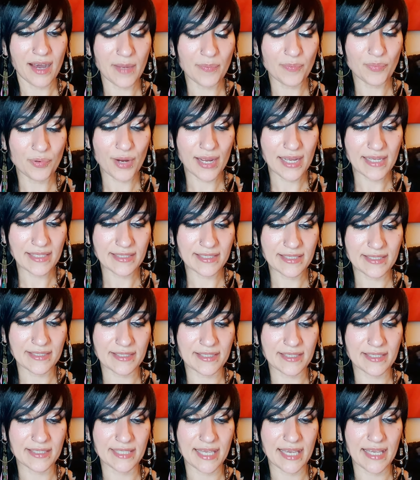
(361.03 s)
I
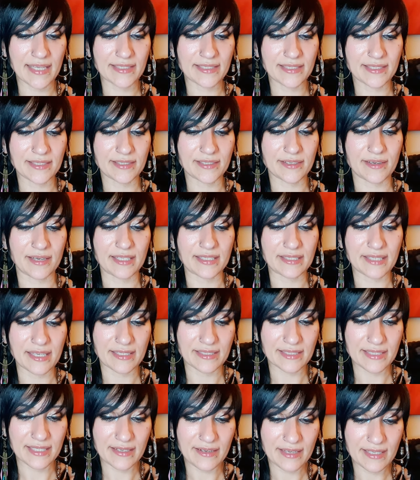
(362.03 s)
practiced this exercise
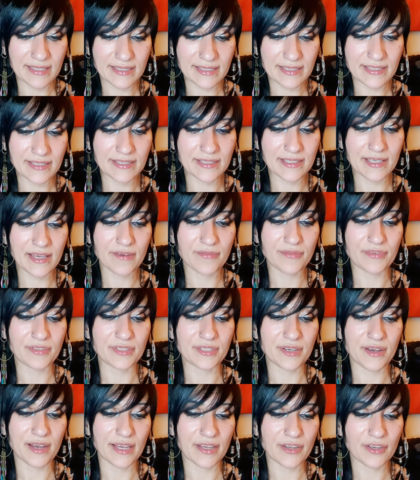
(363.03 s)
until I
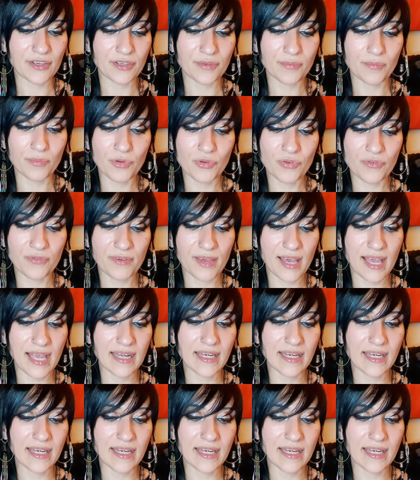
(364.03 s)
discovered I could move